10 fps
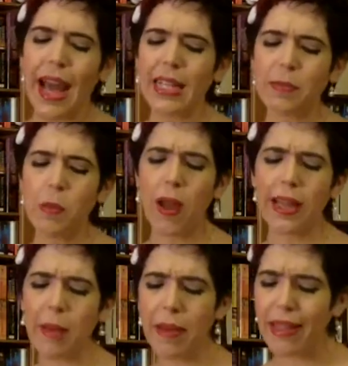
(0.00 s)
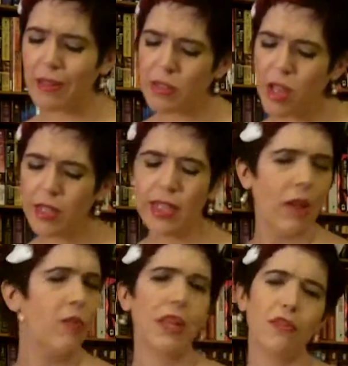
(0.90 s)
"Ask me why I kept my heels on, and
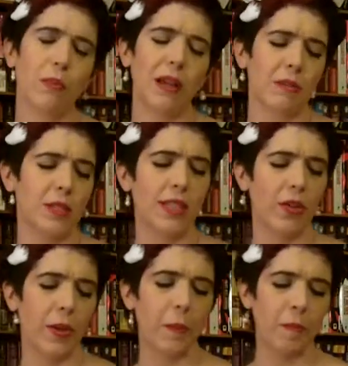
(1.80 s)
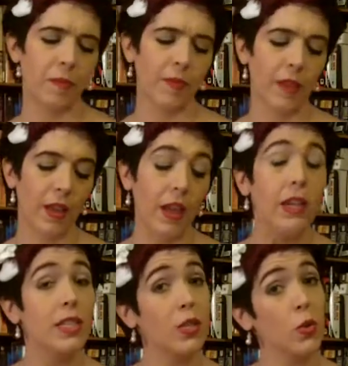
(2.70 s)
I will never be able to tell you."
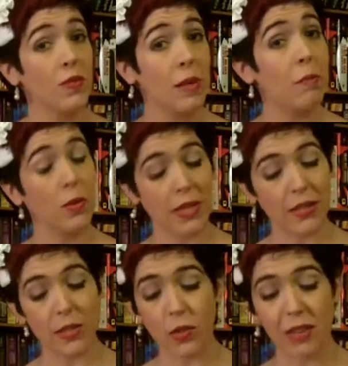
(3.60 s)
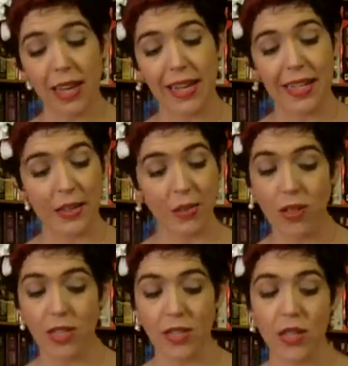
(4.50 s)
The two of them pulled down the duvet, and I
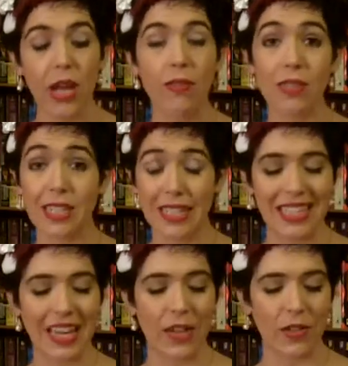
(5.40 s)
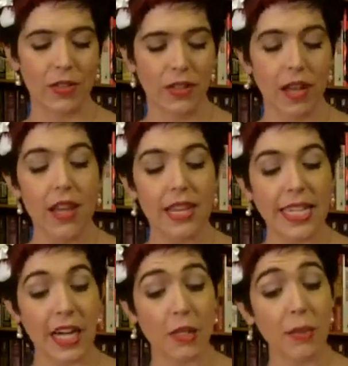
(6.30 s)
crawled under the covers and glared. They
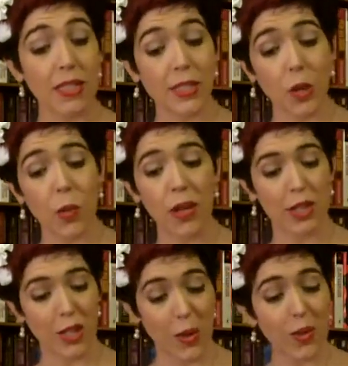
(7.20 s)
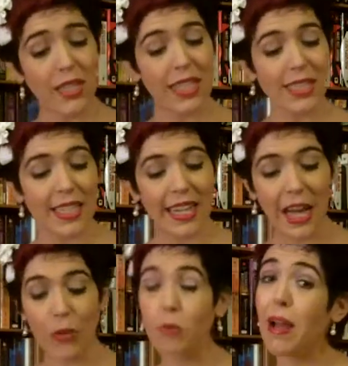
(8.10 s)
tucked me in so well that the only things sticking
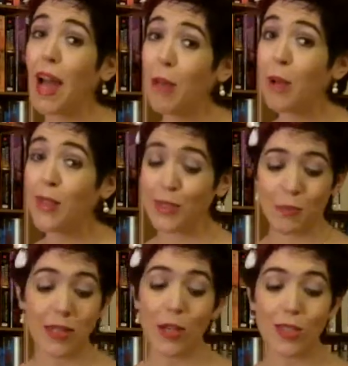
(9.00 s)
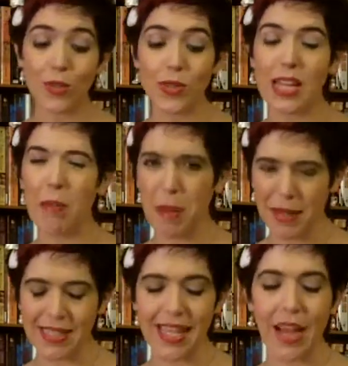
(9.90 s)
out were my eyeballs, my nostrils, and my
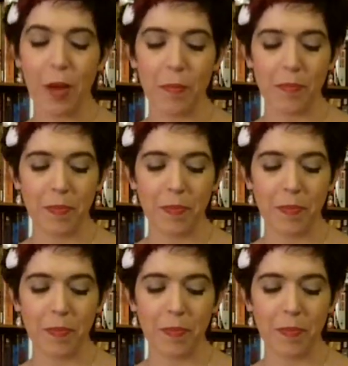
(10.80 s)
messy hair.